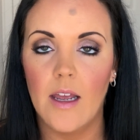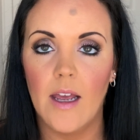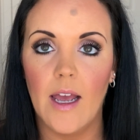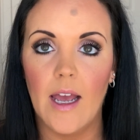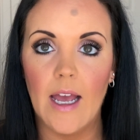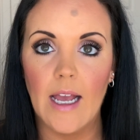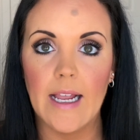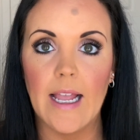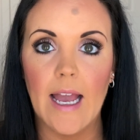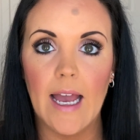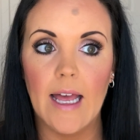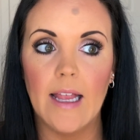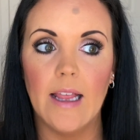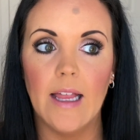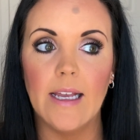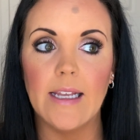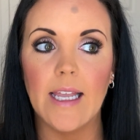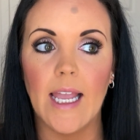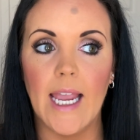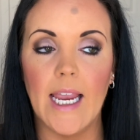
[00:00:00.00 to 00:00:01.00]
I got
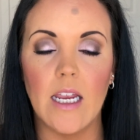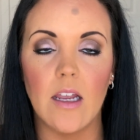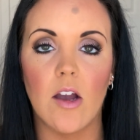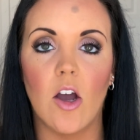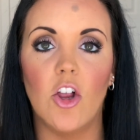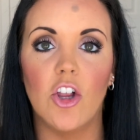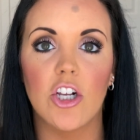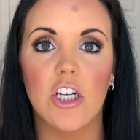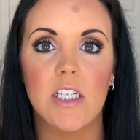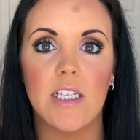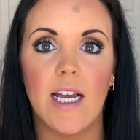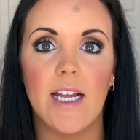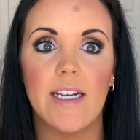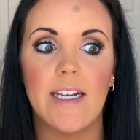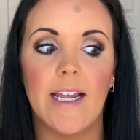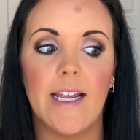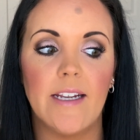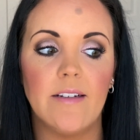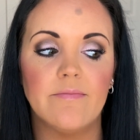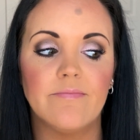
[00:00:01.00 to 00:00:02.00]
like 8 colors that
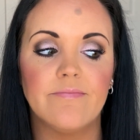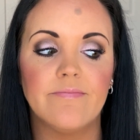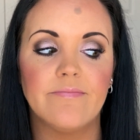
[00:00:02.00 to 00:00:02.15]
day.